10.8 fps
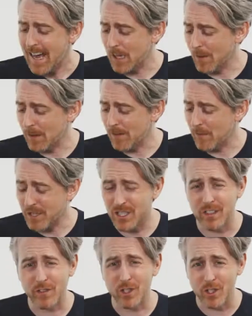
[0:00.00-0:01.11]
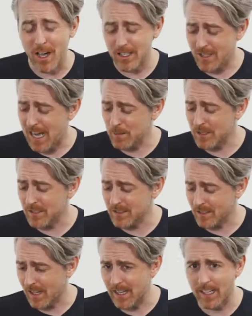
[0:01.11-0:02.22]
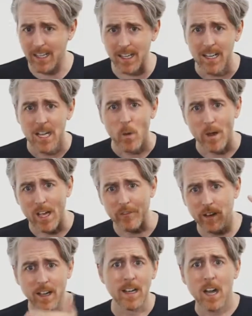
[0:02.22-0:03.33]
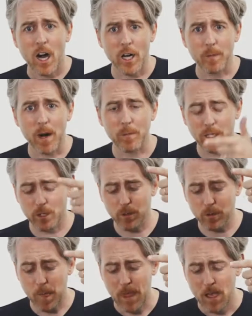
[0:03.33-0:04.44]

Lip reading: Anyway, we have a bunch of different sauce options, like we have honey barbecue,